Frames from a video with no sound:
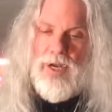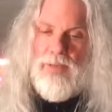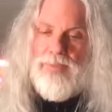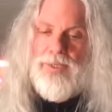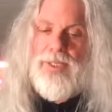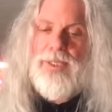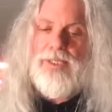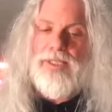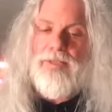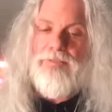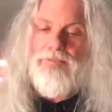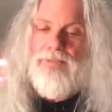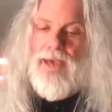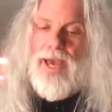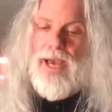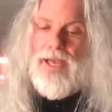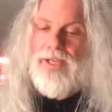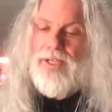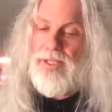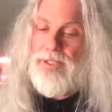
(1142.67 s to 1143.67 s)
He is a
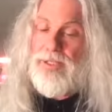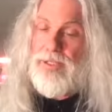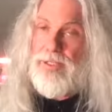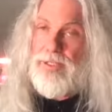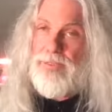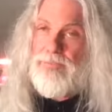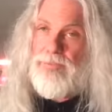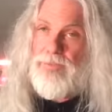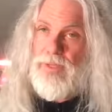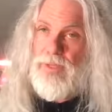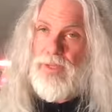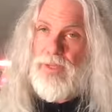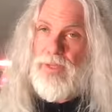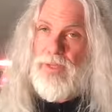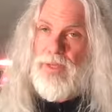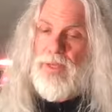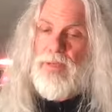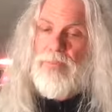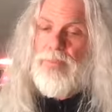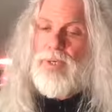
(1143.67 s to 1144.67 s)
fascist,
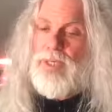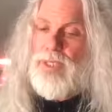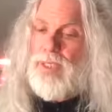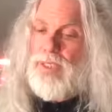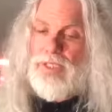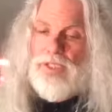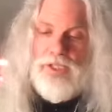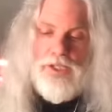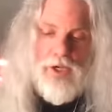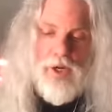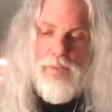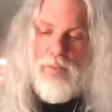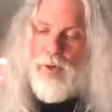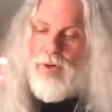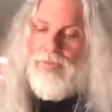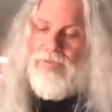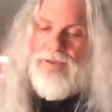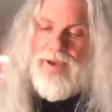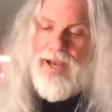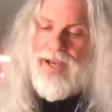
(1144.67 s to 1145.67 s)
but he is no
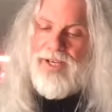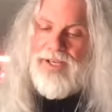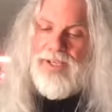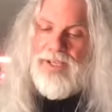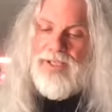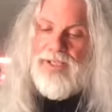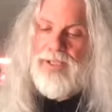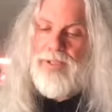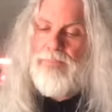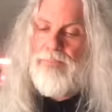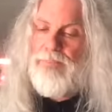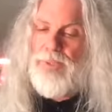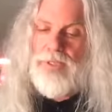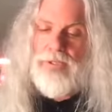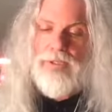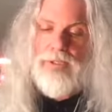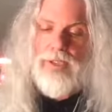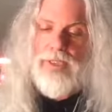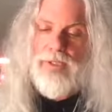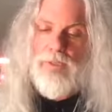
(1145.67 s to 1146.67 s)
more fascist than Bill
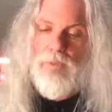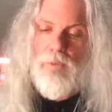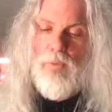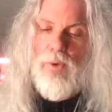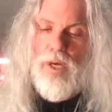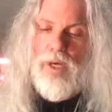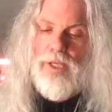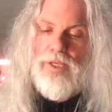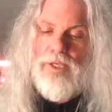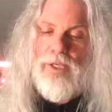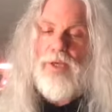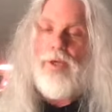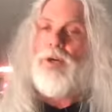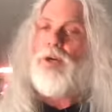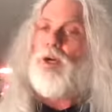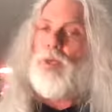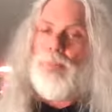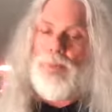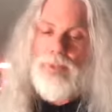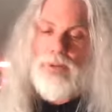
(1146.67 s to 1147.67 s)
Clinton was
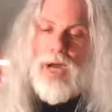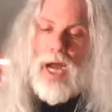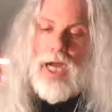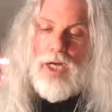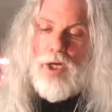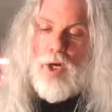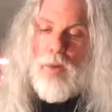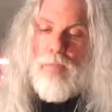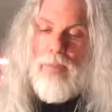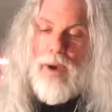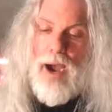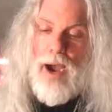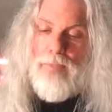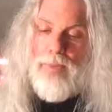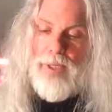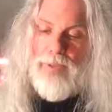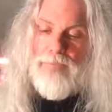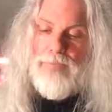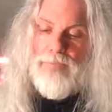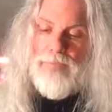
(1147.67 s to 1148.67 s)
or Barack
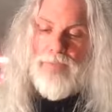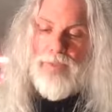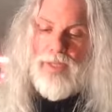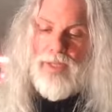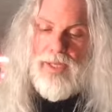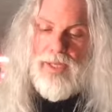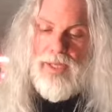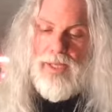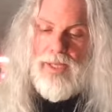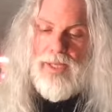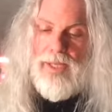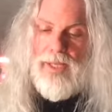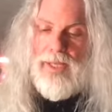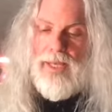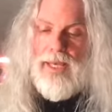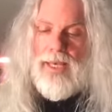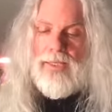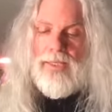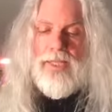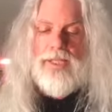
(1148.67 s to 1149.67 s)
Obama.
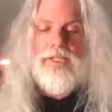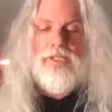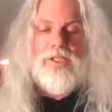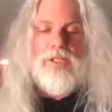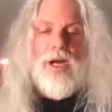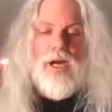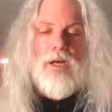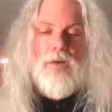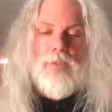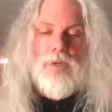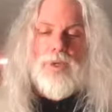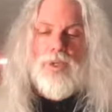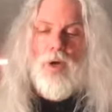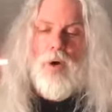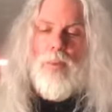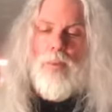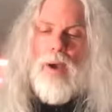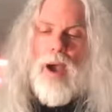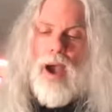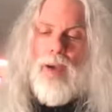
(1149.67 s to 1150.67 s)
And let's start with
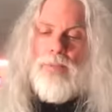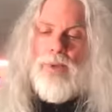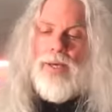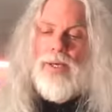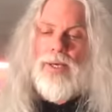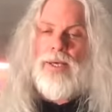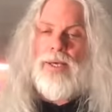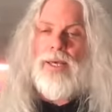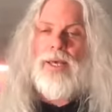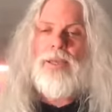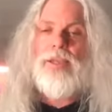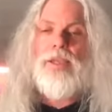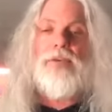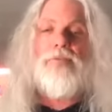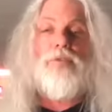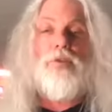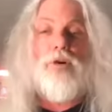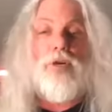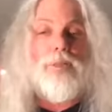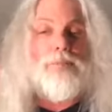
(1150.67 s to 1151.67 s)
Obama and the
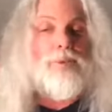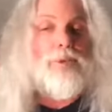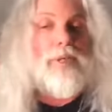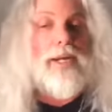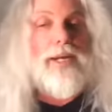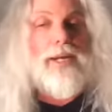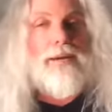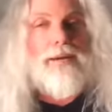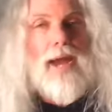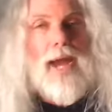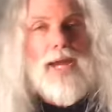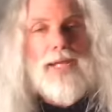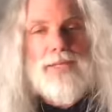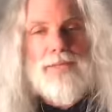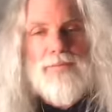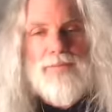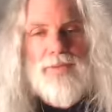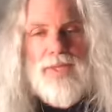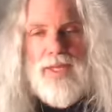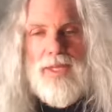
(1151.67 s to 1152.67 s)
Affordable Care Act.
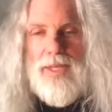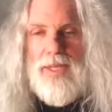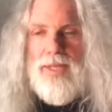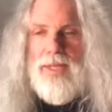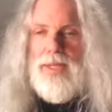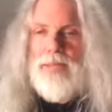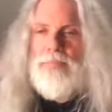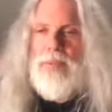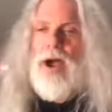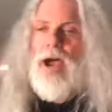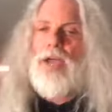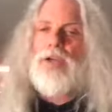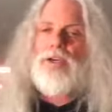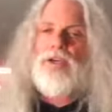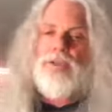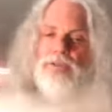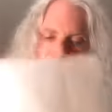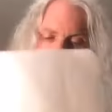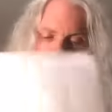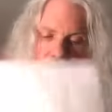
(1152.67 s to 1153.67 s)
My
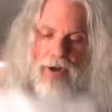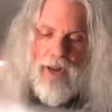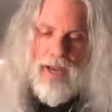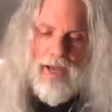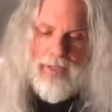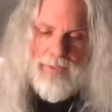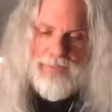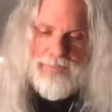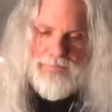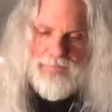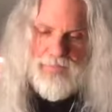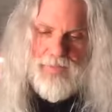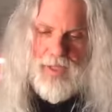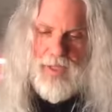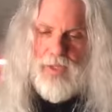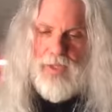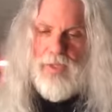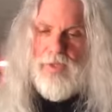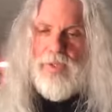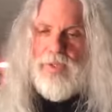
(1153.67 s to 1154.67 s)
good friend,
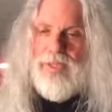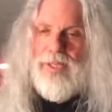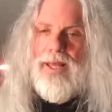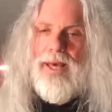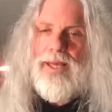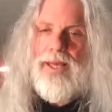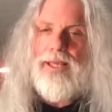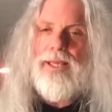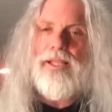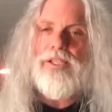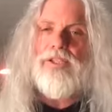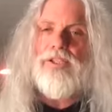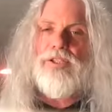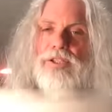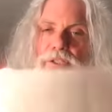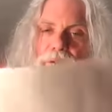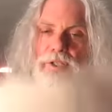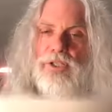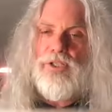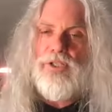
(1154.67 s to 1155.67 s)
who is letting us
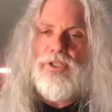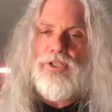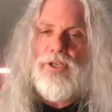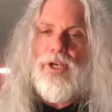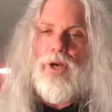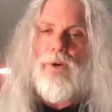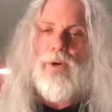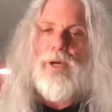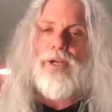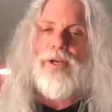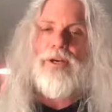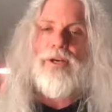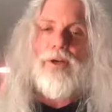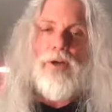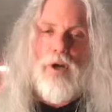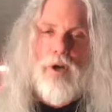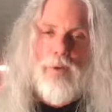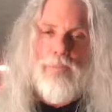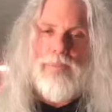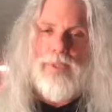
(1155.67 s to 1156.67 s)
do this show in her
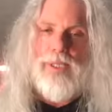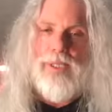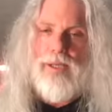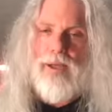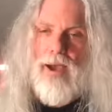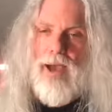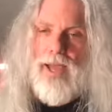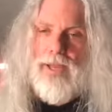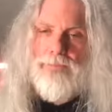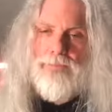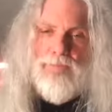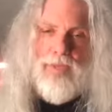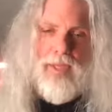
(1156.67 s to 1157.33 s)
home tonight,